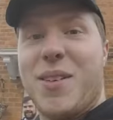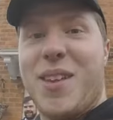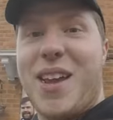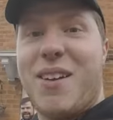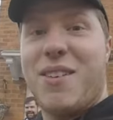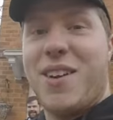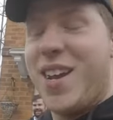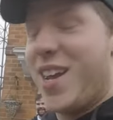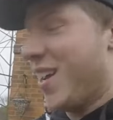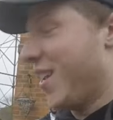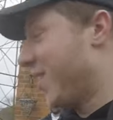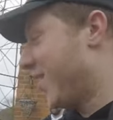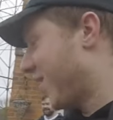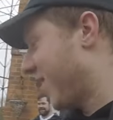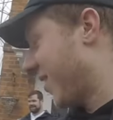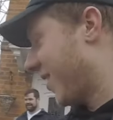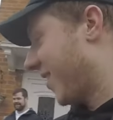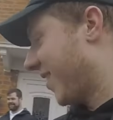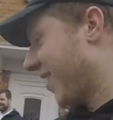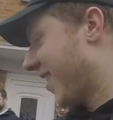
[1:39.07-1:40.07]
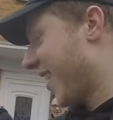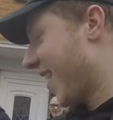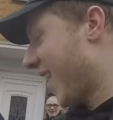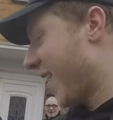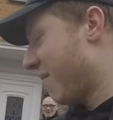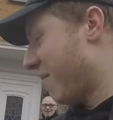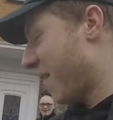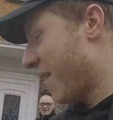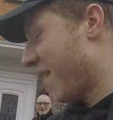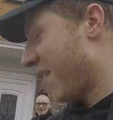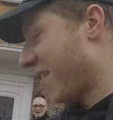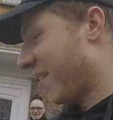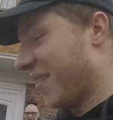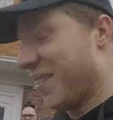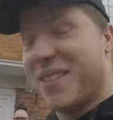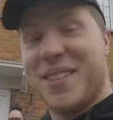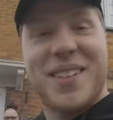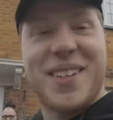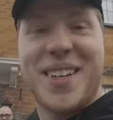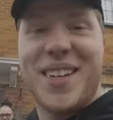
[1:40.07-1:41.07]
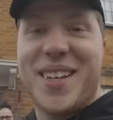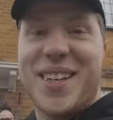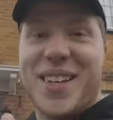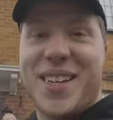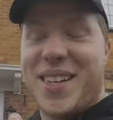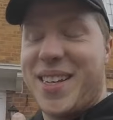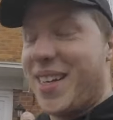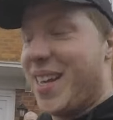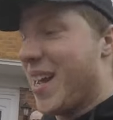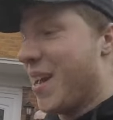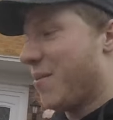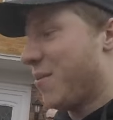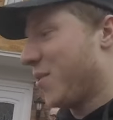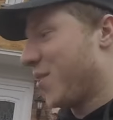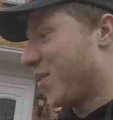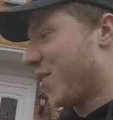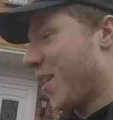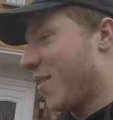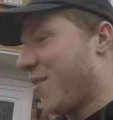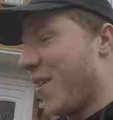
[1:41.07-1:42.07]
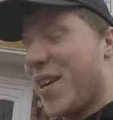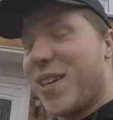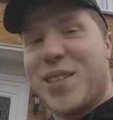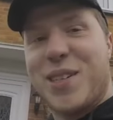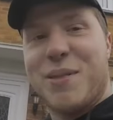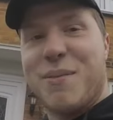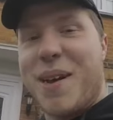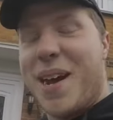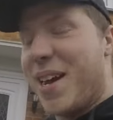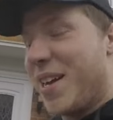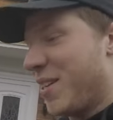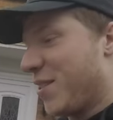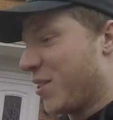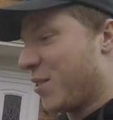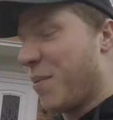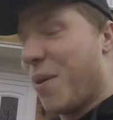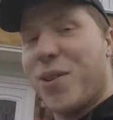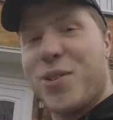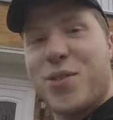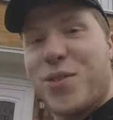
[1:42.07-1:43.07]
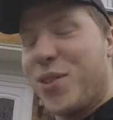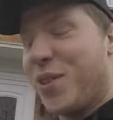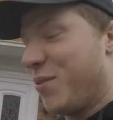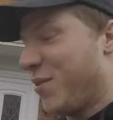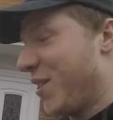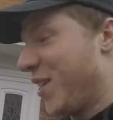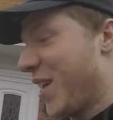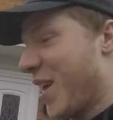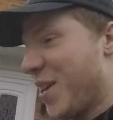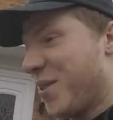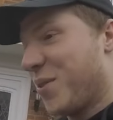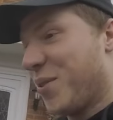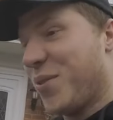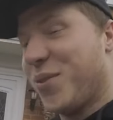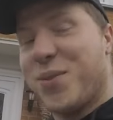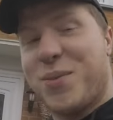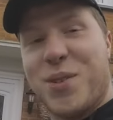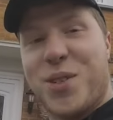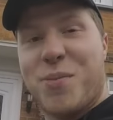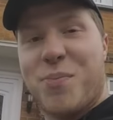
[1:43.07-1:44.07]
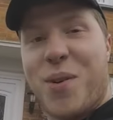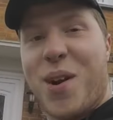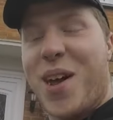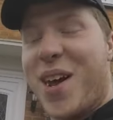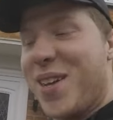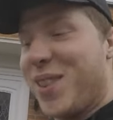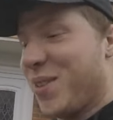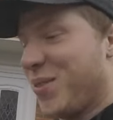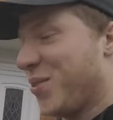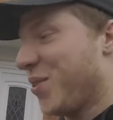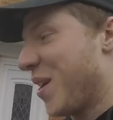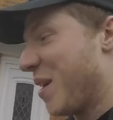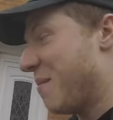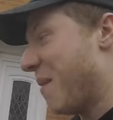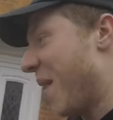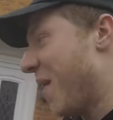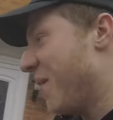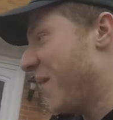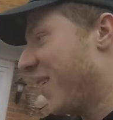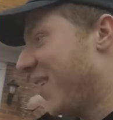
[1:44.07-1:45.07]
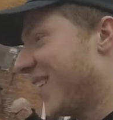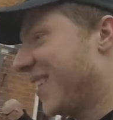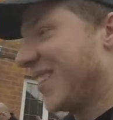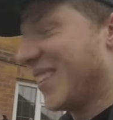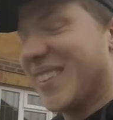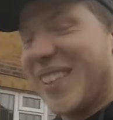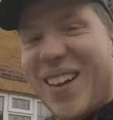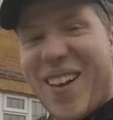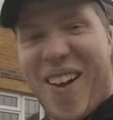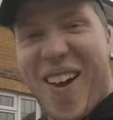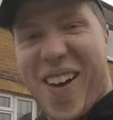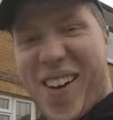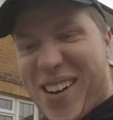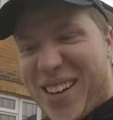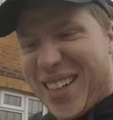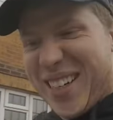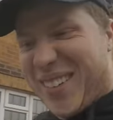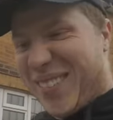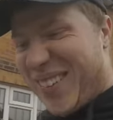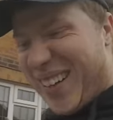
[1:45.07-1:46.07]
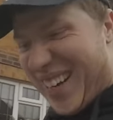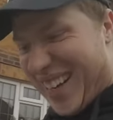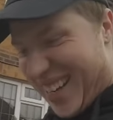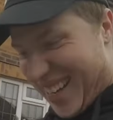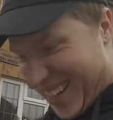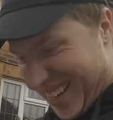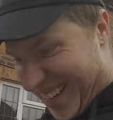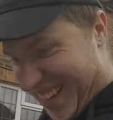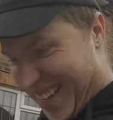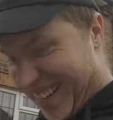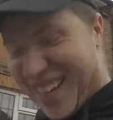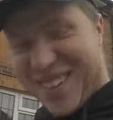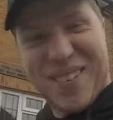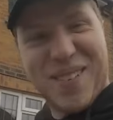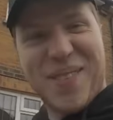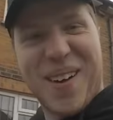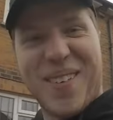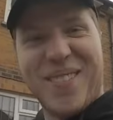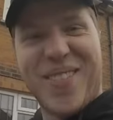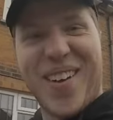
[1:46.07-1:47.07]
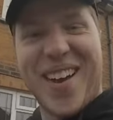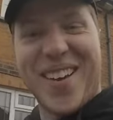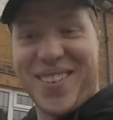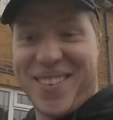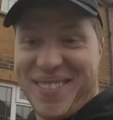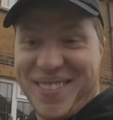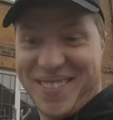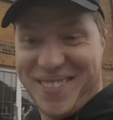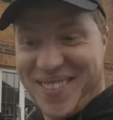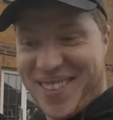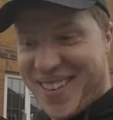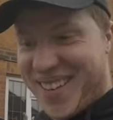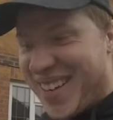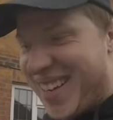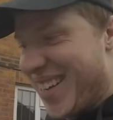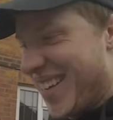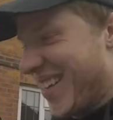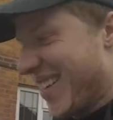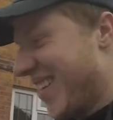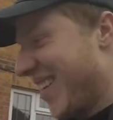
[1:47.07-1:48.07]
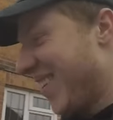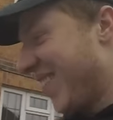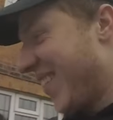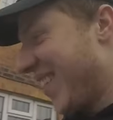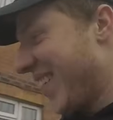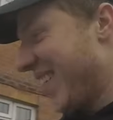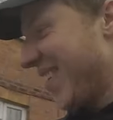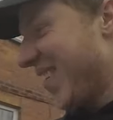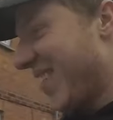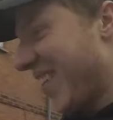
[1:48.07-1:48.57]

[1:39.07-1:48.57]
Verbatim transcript: there it is. Um, yeah, we'll just have thanks to Matt. He's sponsoring the video, supplying the free boat. And I'm gonna get my pump out and see what we can do with